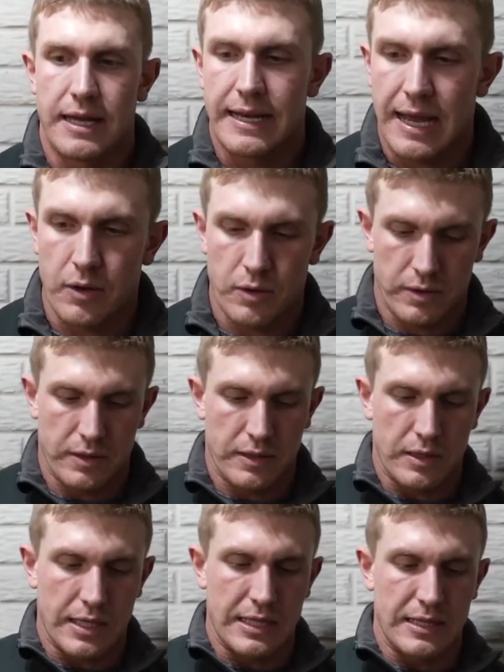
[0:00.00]
Now,
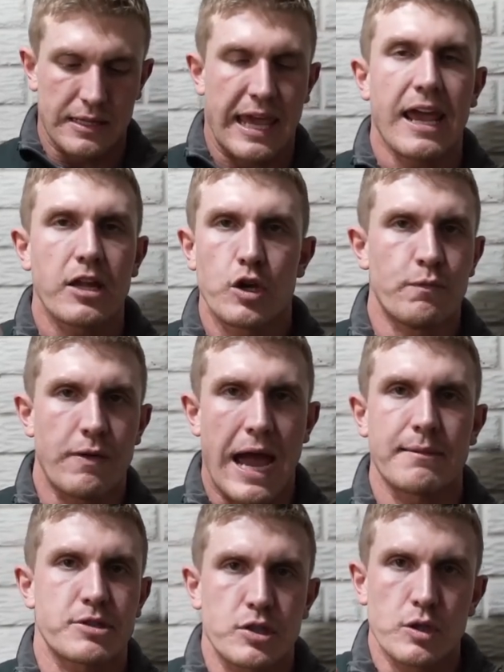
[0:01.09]
can you
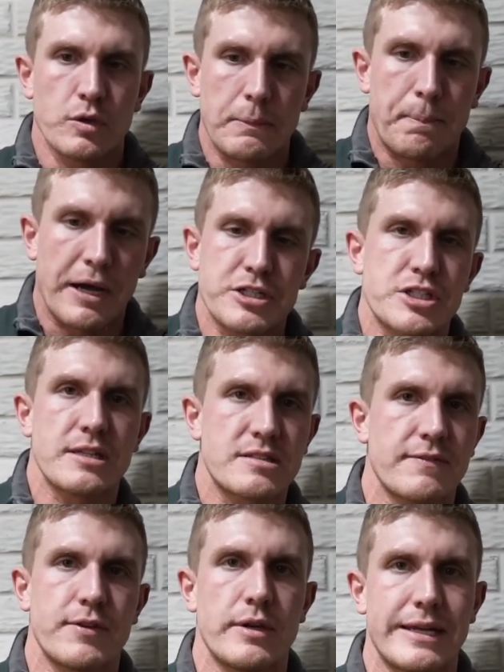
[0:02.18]
absolutely punch this
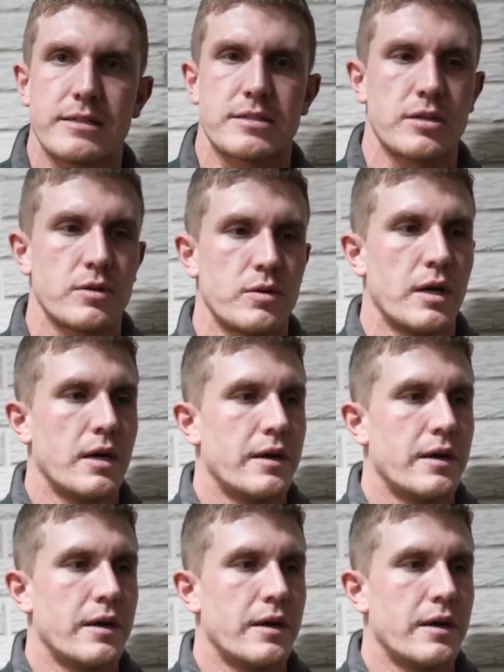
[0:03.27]
if you needed to?